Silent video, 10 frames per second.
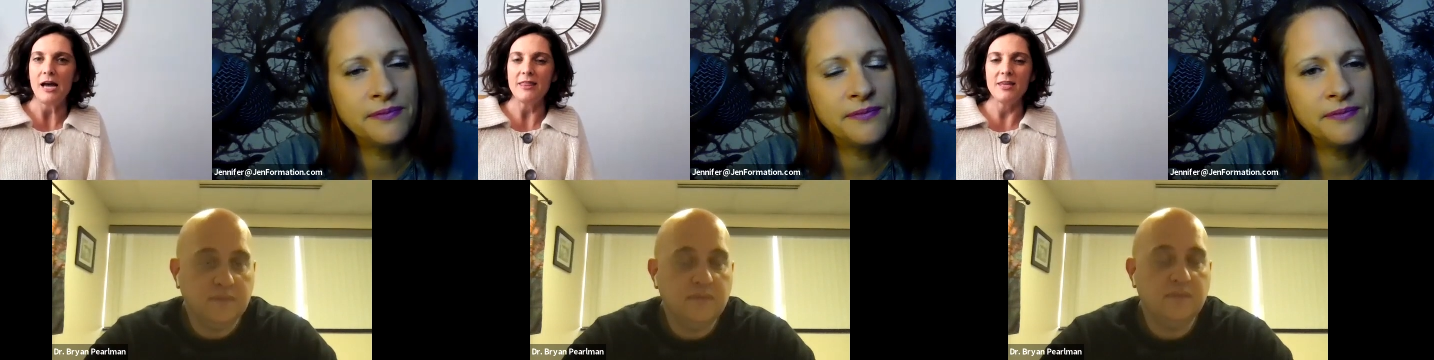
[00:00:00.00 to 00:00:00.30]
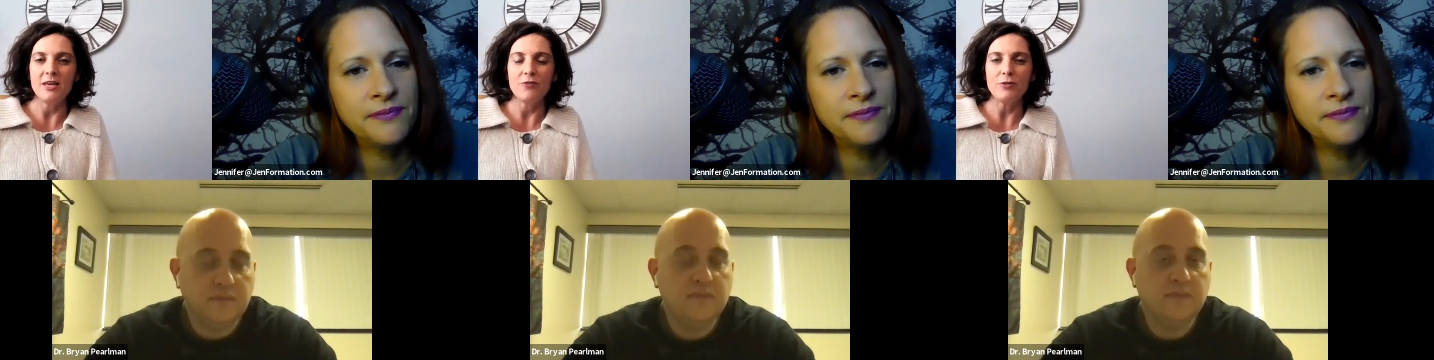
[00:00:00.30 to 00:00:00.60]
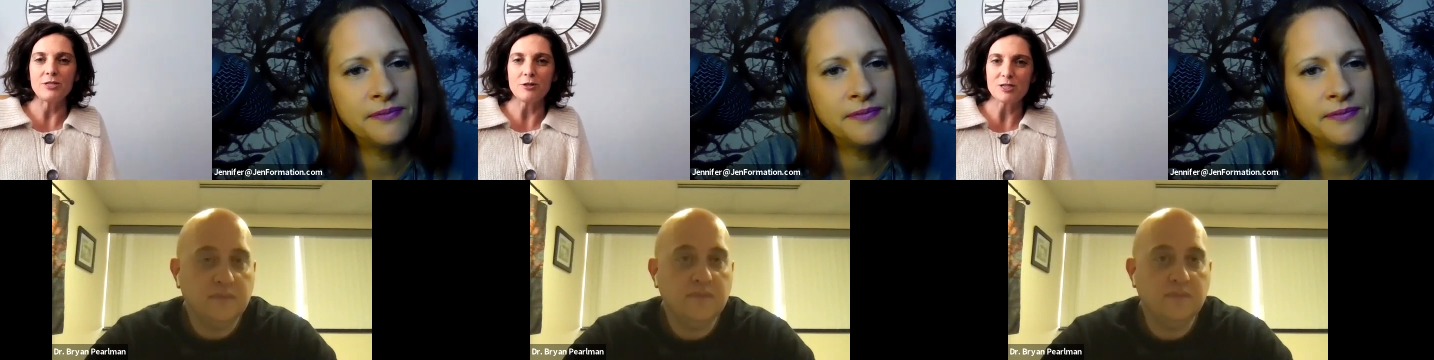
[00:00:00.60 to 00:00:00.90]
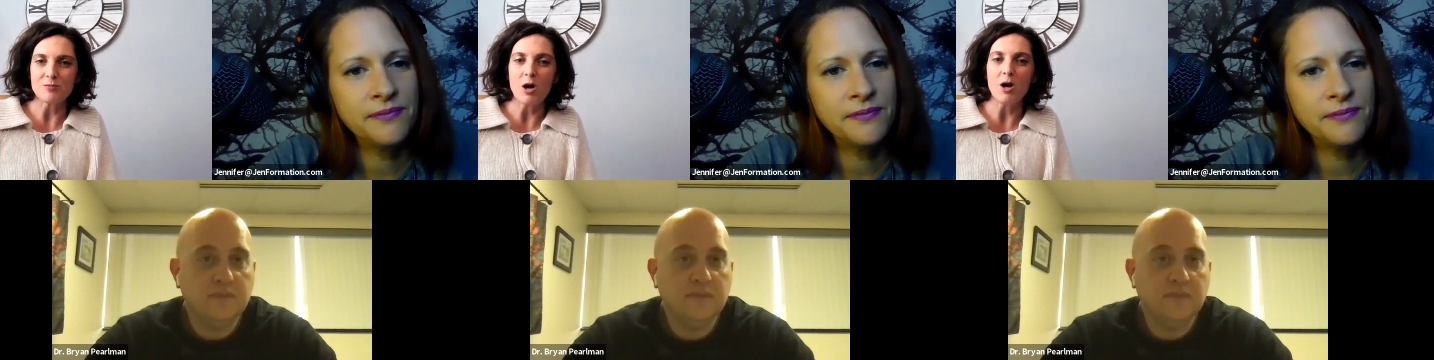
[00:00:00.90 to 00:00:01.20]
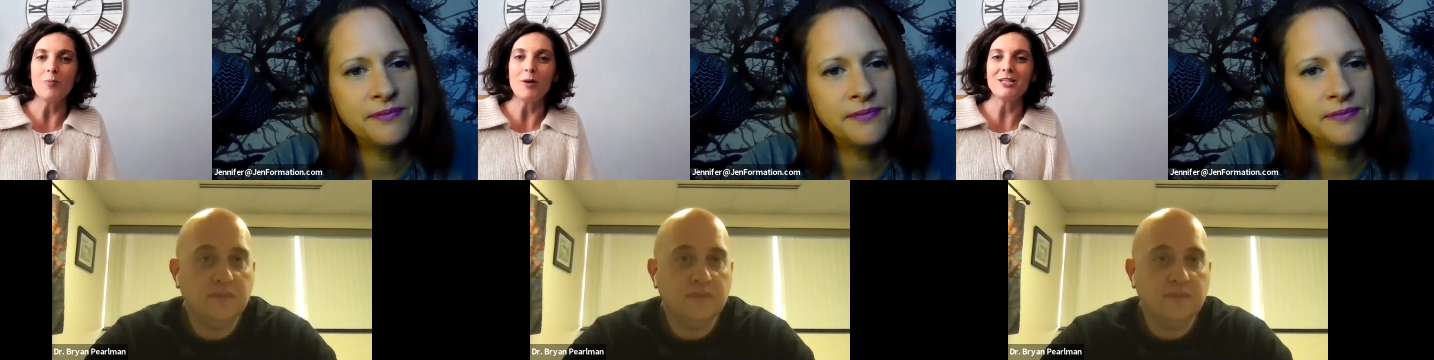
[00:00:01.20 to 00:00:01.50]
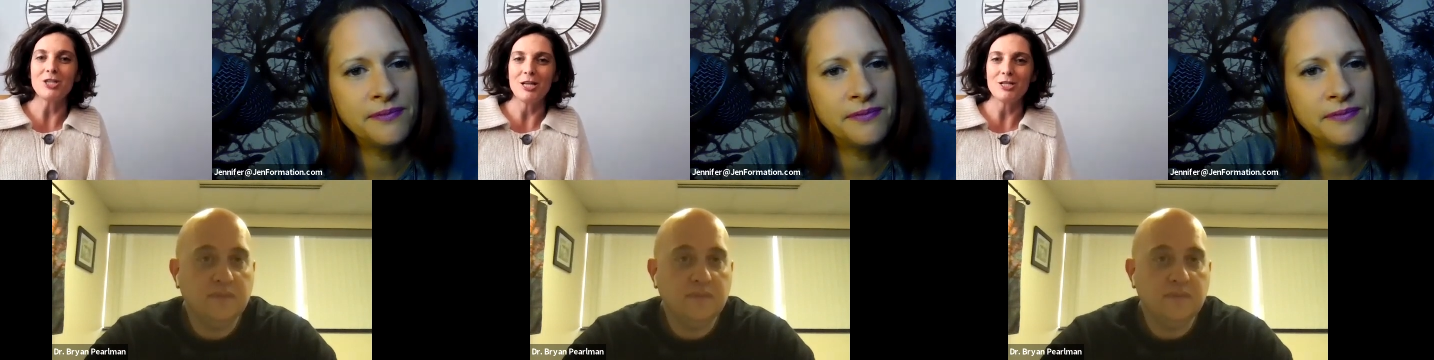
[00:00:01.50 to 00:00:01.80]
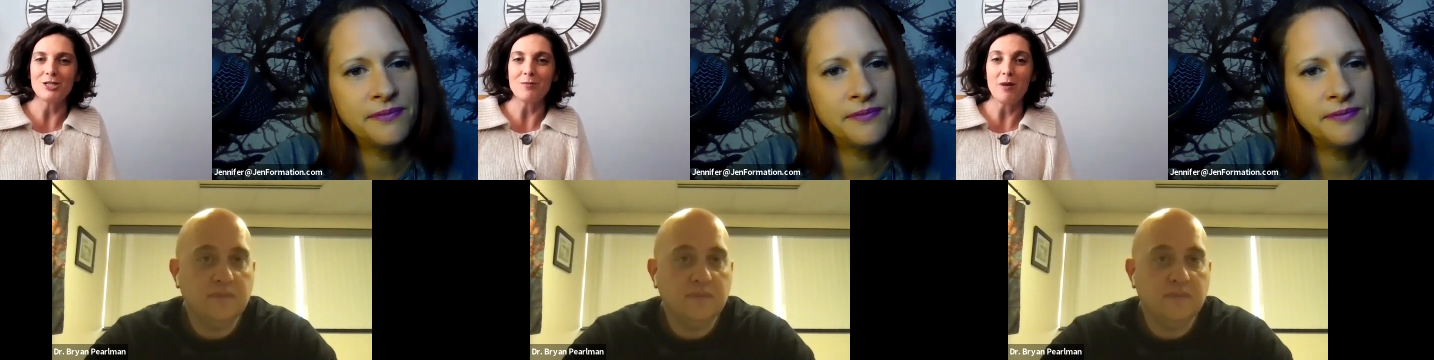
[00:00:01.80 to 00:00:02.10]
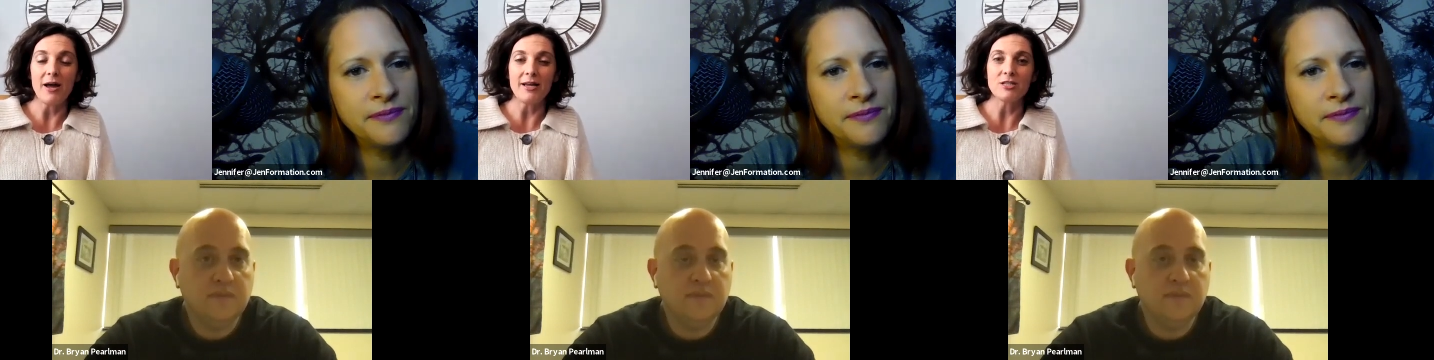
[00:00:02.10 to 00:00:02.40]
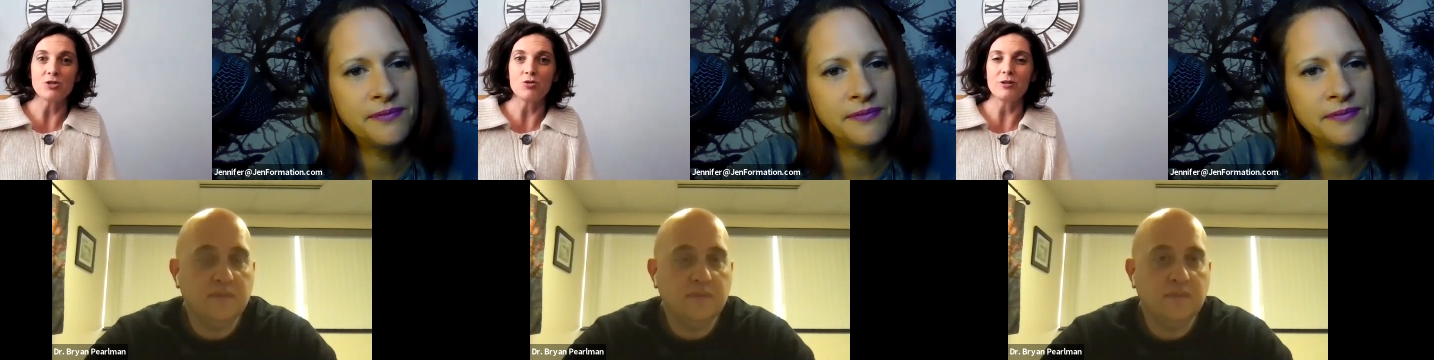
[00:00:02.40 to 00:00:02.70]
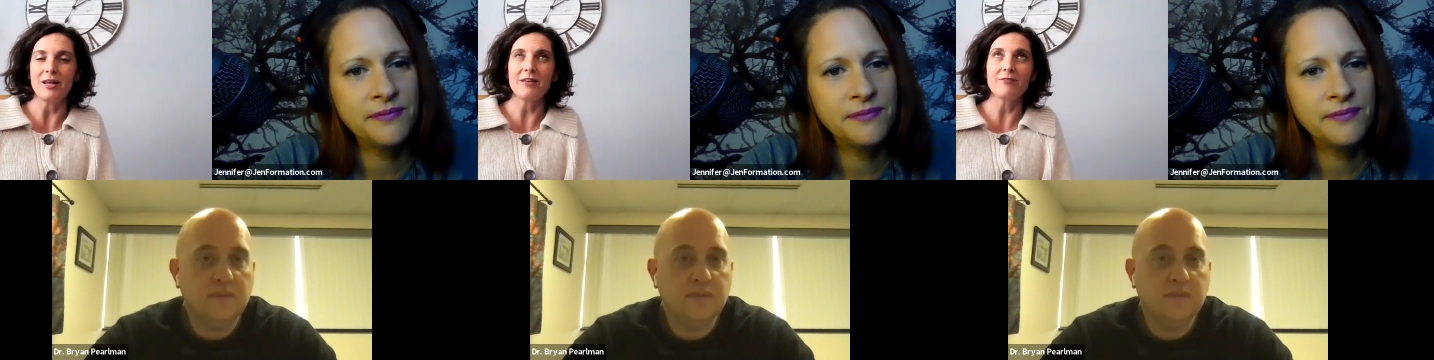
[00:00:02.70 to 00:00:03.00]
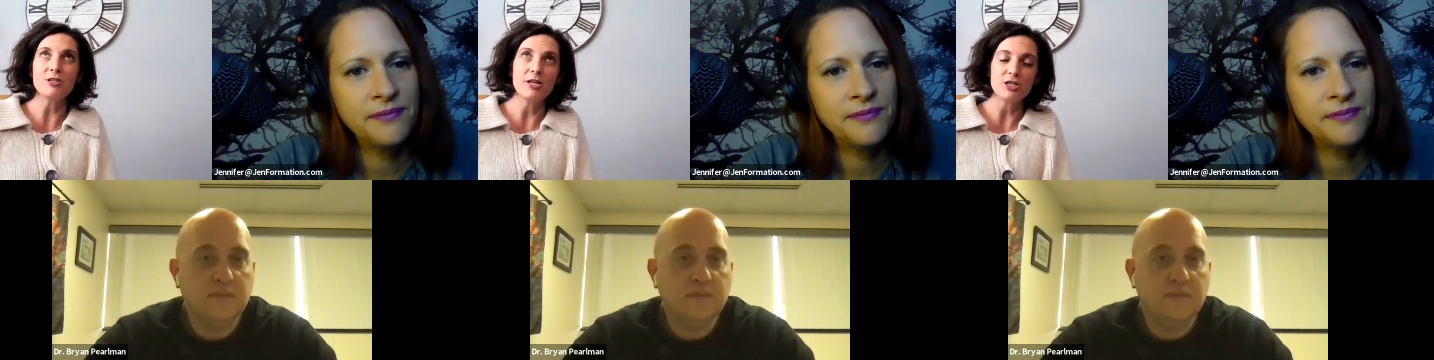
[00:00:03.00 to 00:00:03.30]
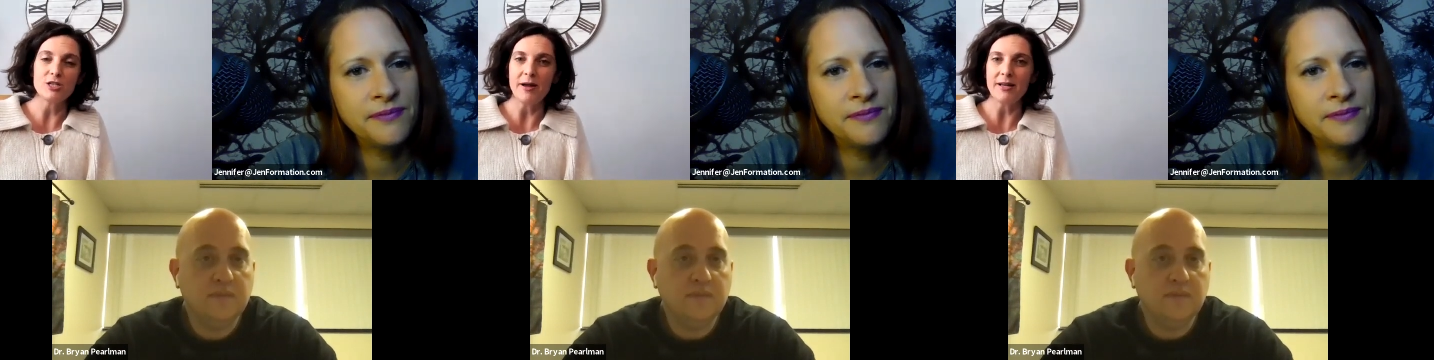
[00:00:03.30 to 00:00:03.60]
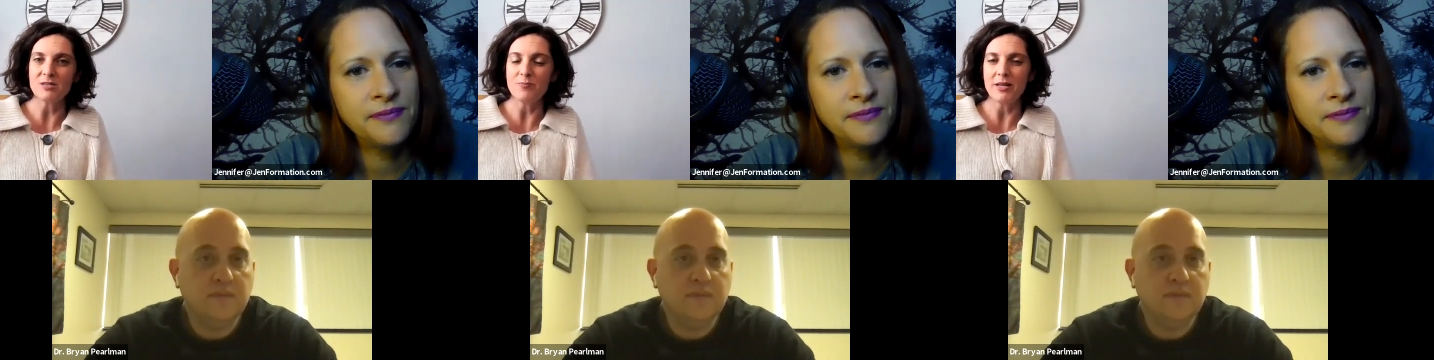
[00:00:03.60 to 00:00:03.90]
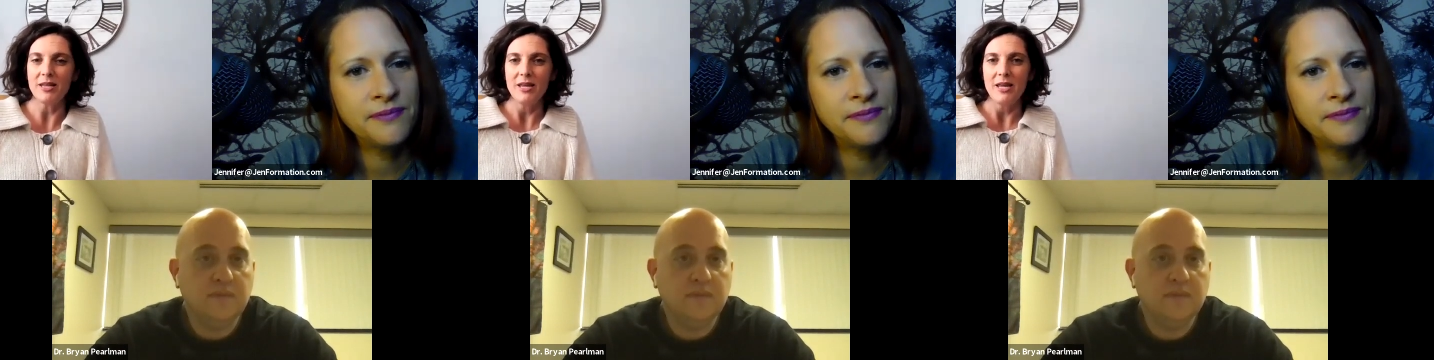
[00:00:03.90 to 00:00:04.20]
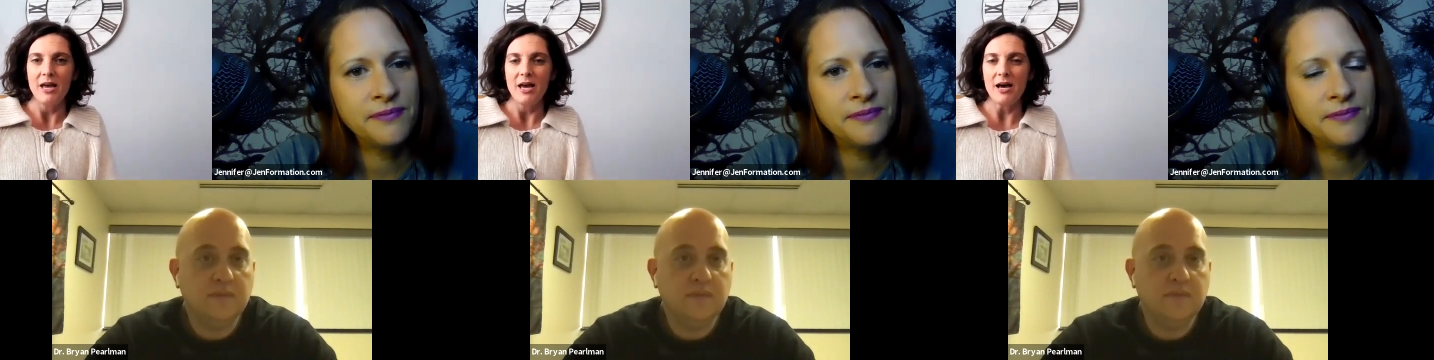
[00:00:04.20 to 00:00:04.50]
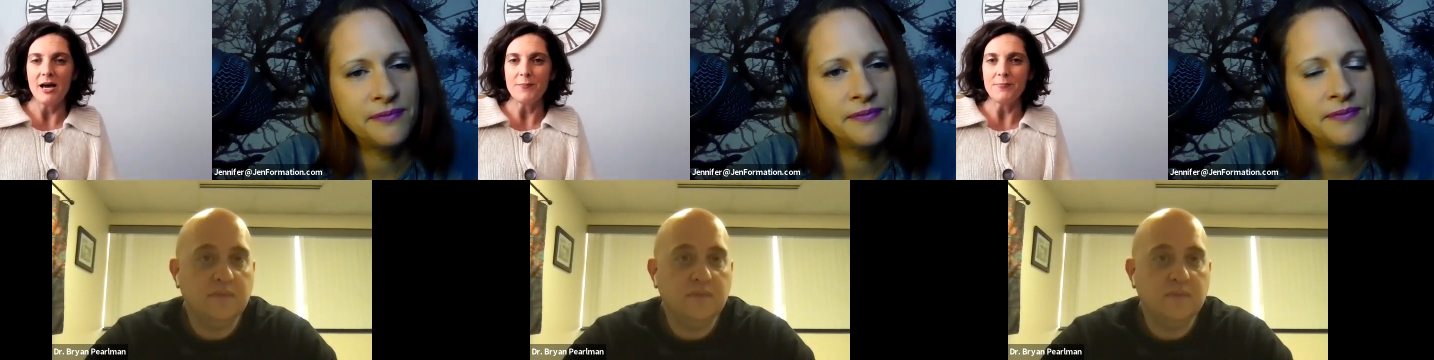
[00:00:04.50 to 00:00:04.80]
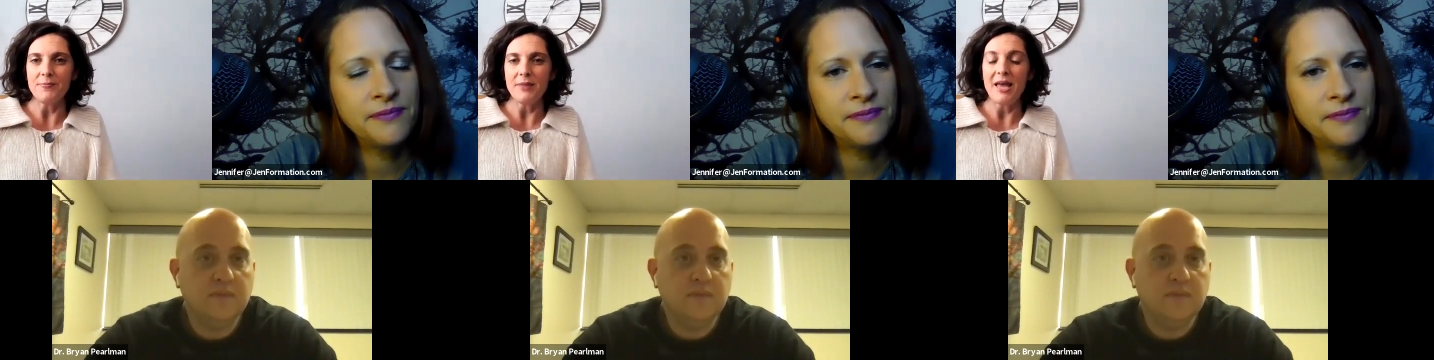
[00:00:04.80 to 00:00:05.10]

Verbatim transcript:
Speaker 1: I think if we start small by changing the minds, or not even changing the minds, but um,